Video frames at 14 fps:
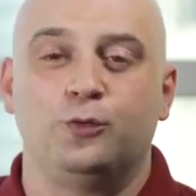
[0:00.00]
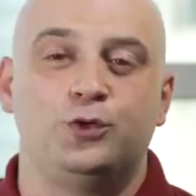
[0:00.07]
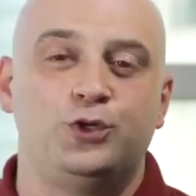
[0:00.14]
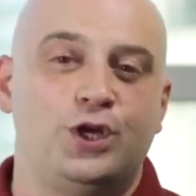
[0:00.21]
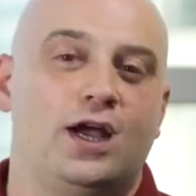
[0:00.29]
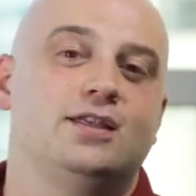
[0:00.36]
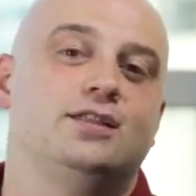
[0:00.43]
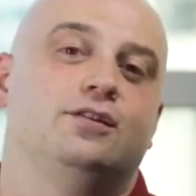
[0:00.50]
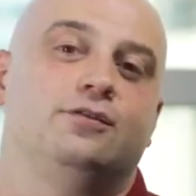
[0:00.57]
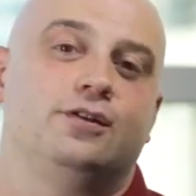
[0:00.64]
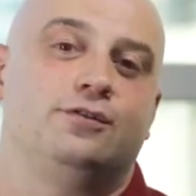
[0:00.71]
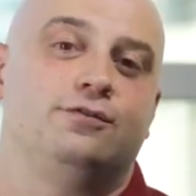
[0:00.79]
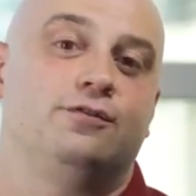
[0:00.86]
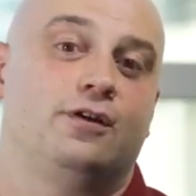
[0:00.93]
in any
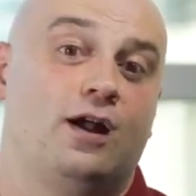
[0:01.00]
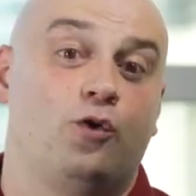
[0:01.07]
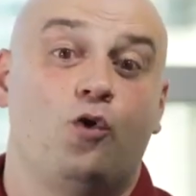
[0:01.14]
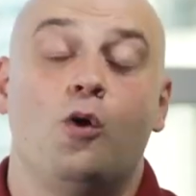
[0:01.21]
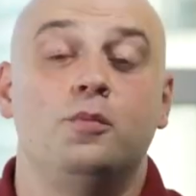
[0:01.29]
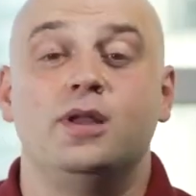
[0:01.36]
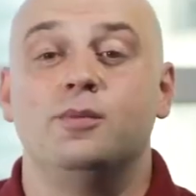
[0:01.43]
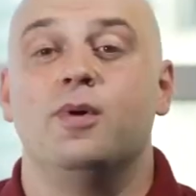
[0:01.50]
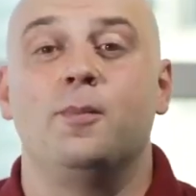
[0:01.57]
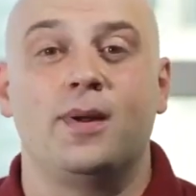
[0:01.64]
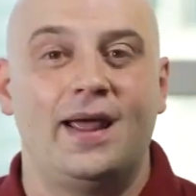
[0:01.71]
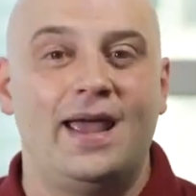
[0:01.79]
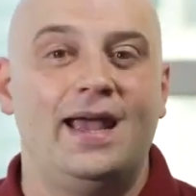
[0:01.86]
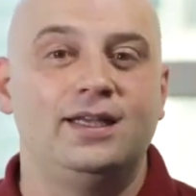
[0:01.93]
project, you
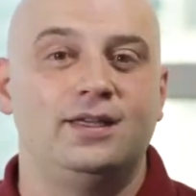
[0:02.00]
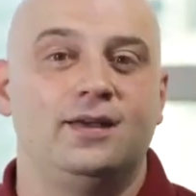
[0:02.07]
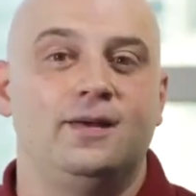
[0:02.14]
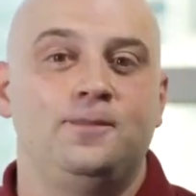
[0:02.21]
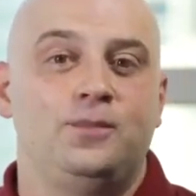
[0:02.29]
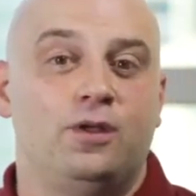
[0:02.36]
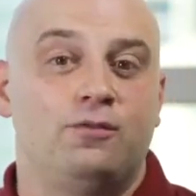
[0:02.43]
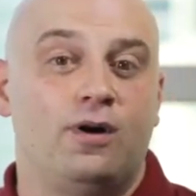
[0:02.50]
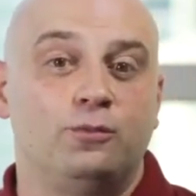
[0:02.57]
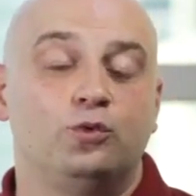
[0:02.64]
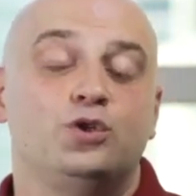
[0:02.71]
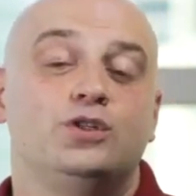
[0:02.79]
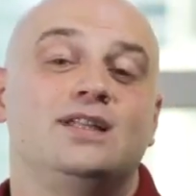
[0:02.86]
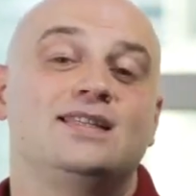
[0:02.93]
need to freeze your
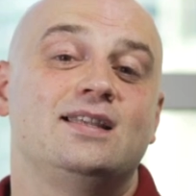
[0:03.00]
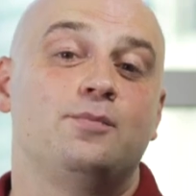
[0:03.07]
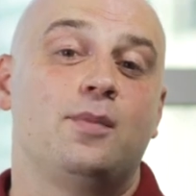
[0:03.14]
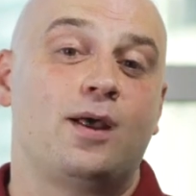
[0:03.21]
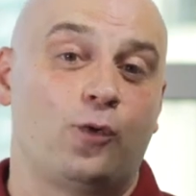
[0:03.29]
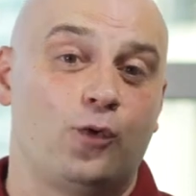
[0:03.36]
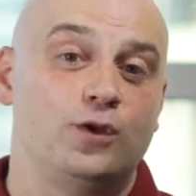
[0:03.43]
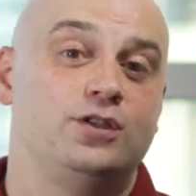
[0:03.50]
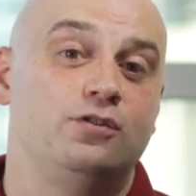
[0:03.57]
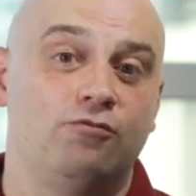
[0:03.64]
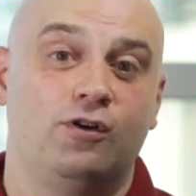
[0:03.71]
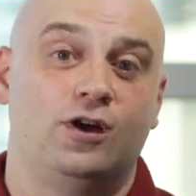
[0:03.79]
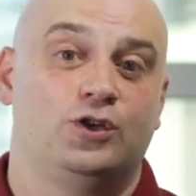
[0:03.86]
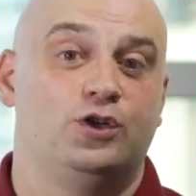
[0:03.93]
coins for the
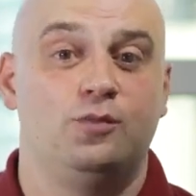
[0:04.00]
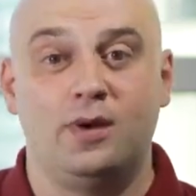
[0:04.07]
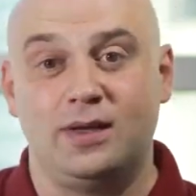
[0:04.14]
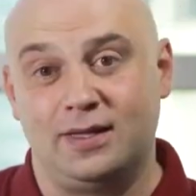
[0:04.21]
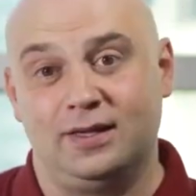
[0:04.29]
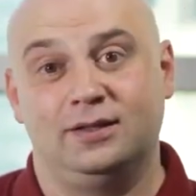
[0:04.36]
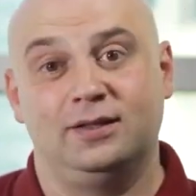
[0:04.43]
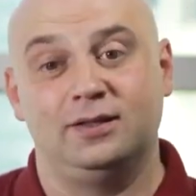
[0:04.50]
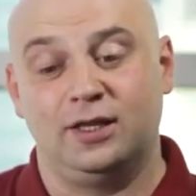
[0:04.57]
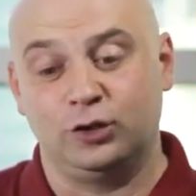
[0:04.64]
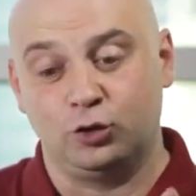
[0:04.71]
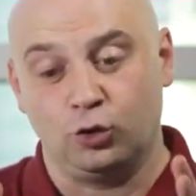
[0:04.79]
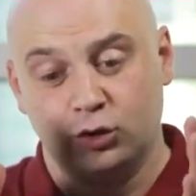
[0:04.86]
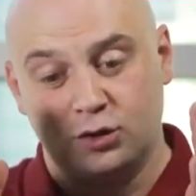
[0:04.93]
time that the project
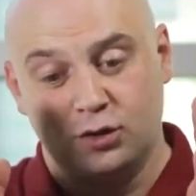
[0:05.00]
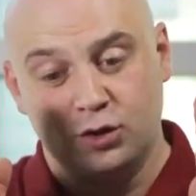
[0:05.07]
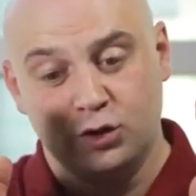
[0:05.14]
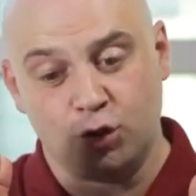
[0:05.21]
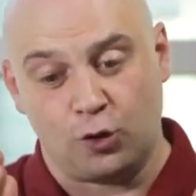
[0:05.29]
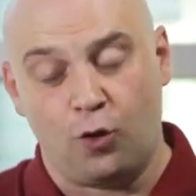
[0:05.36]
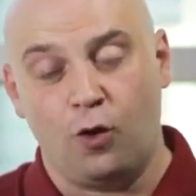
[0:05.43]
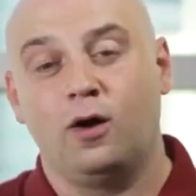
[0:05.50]
is working.